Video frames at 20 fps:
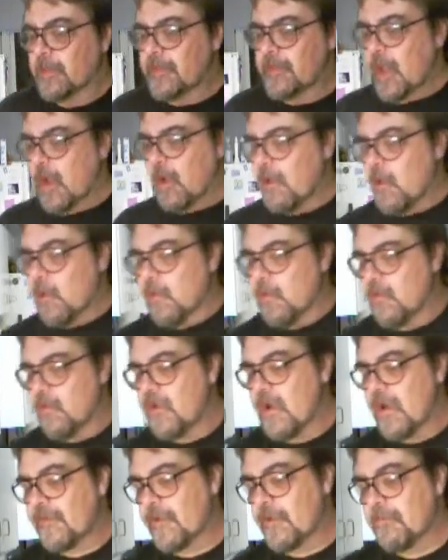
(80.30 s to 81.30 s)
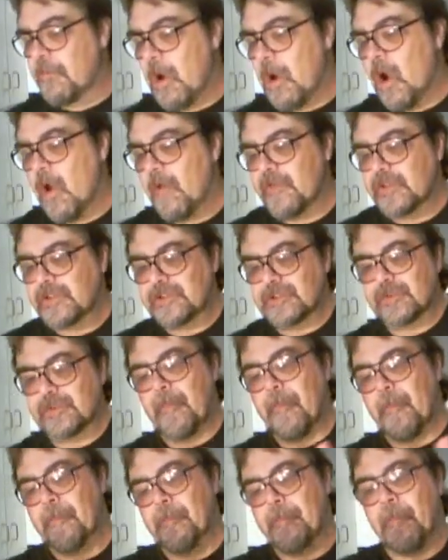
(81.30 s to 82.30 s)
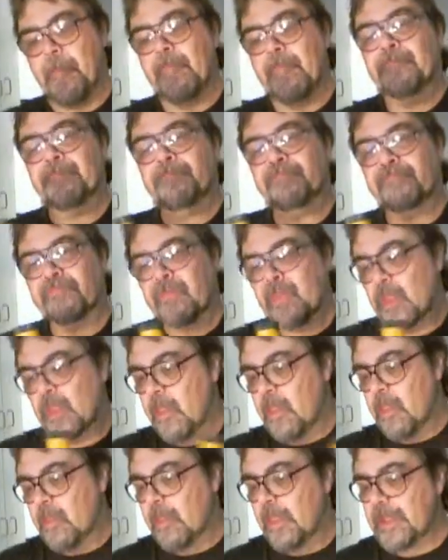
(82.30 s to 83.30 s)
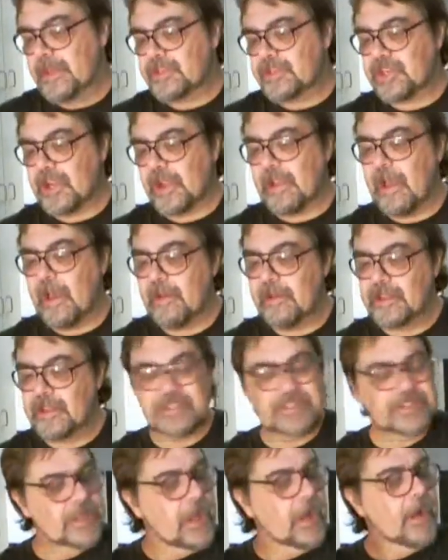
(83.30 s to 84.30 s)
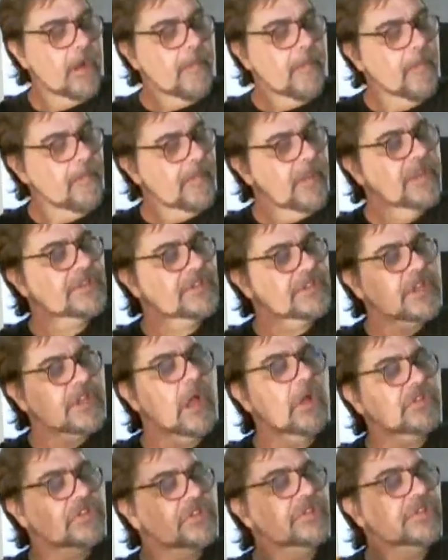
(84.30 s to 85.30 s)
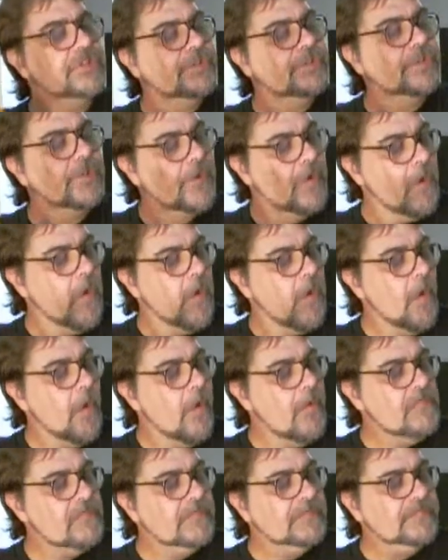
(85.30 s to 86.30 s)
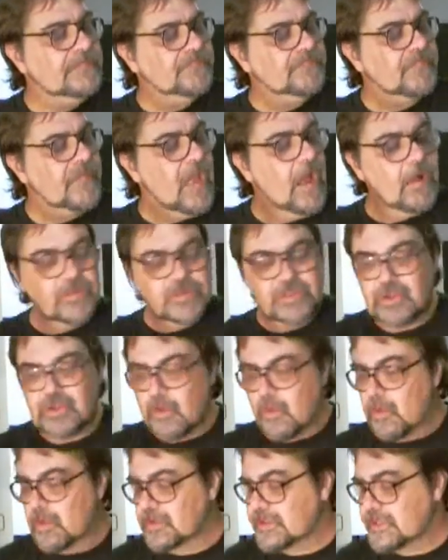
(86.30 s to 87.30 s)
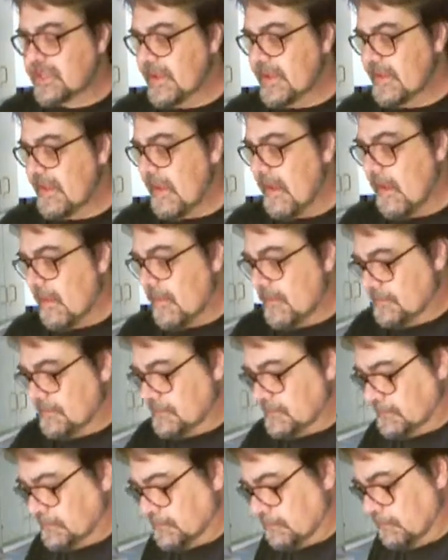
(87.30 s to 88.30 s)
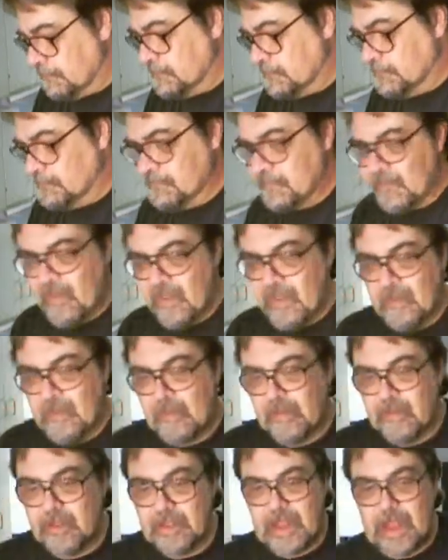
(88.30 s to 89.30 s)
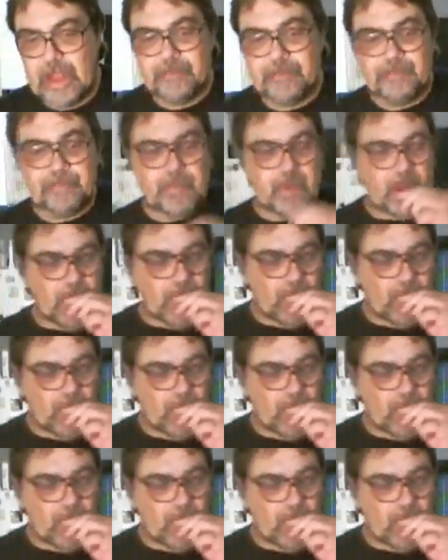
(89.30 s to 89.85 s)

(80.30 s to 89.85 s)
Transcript: Y'all go to Reverend Marvin's and check out his, uh, his sauces. I also want to tell y'all that